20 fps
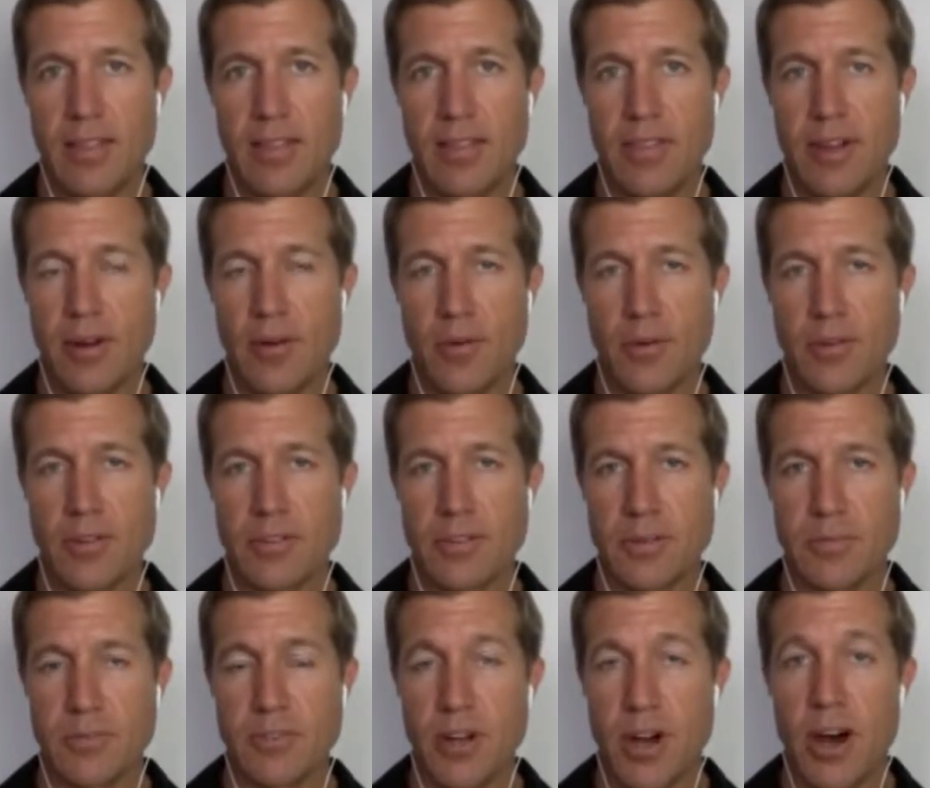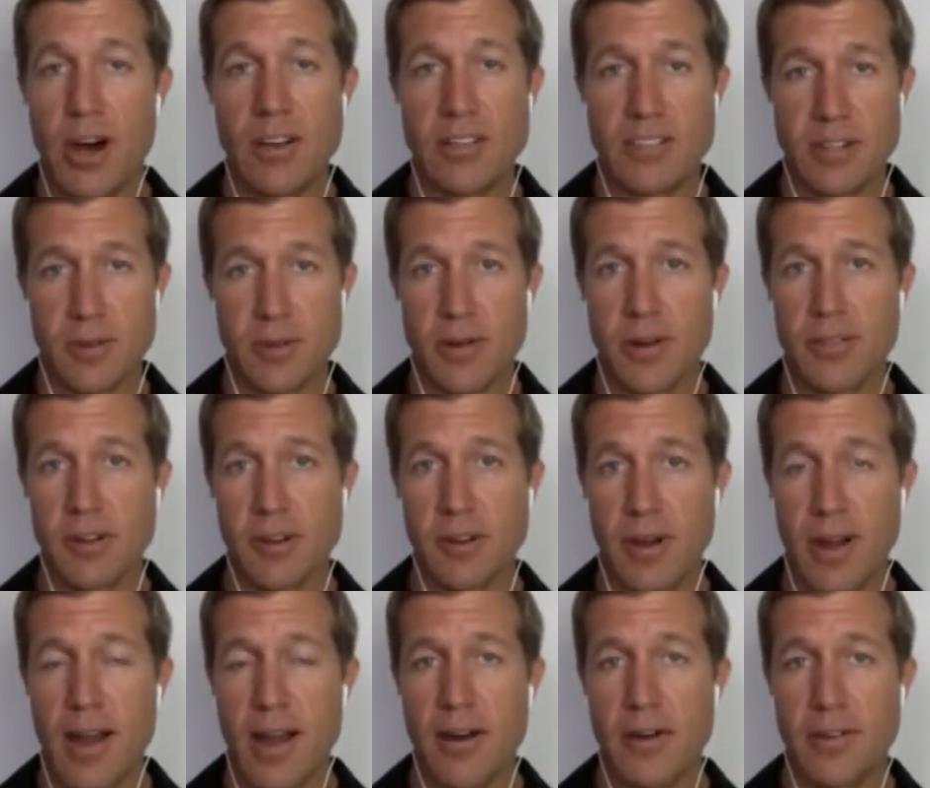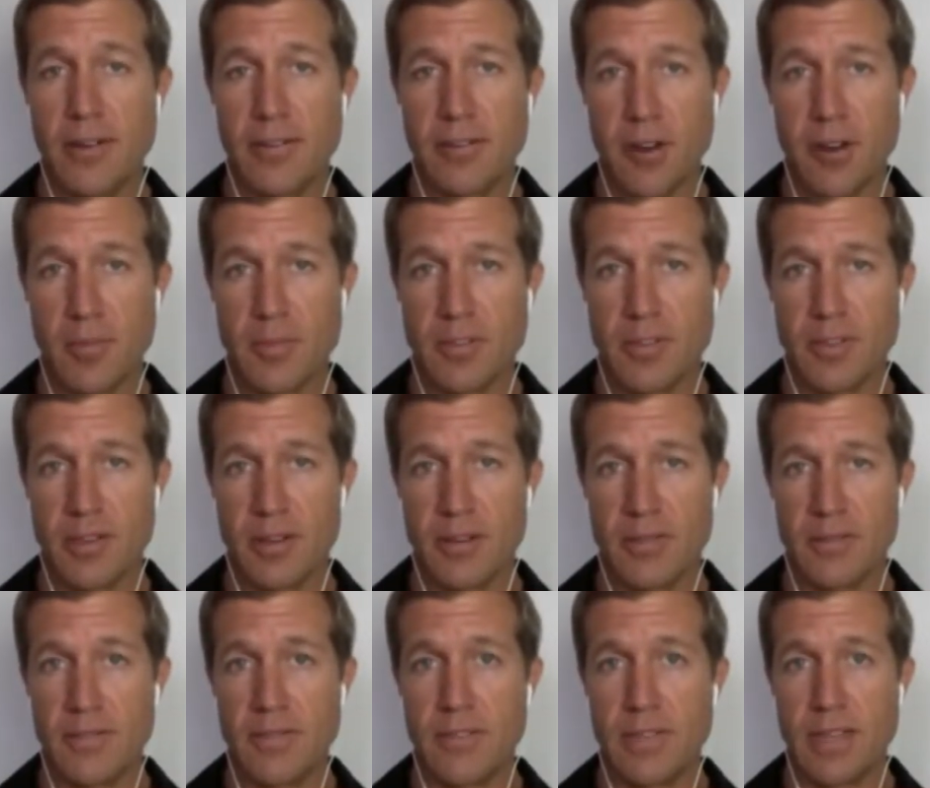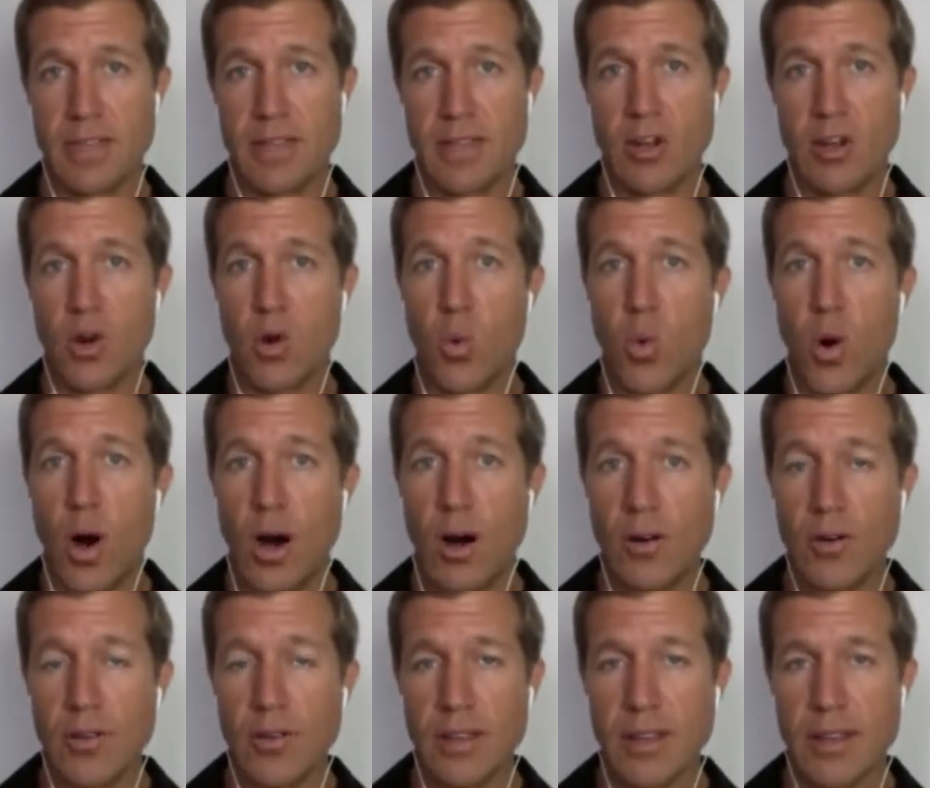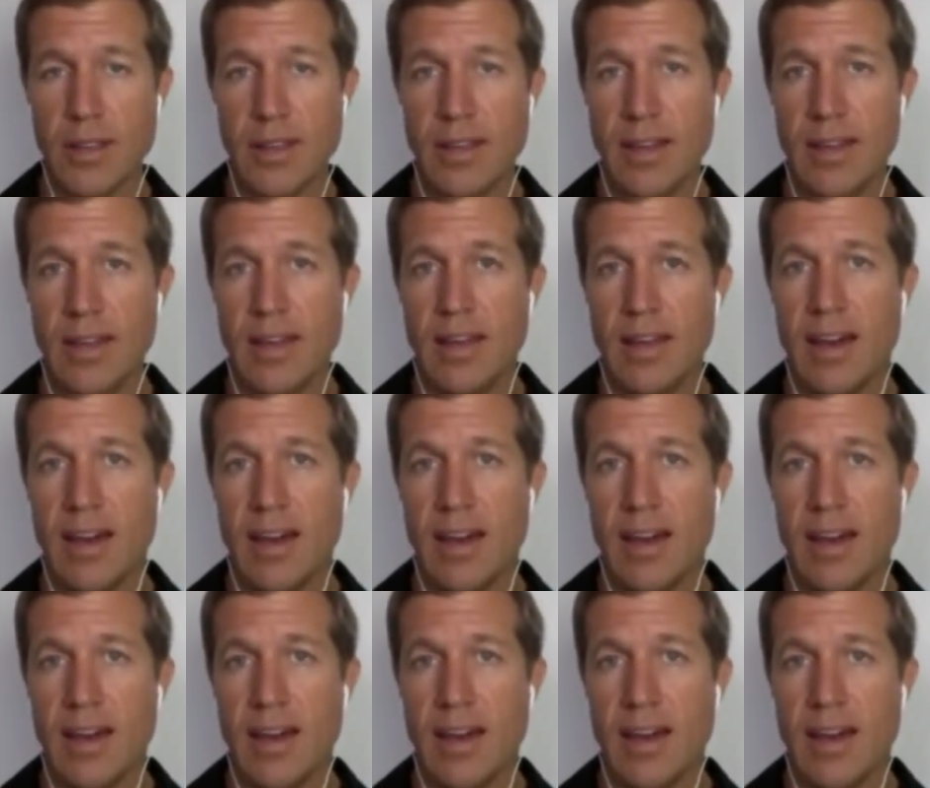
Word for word: there were some jaws that were on the ground in terms of the quality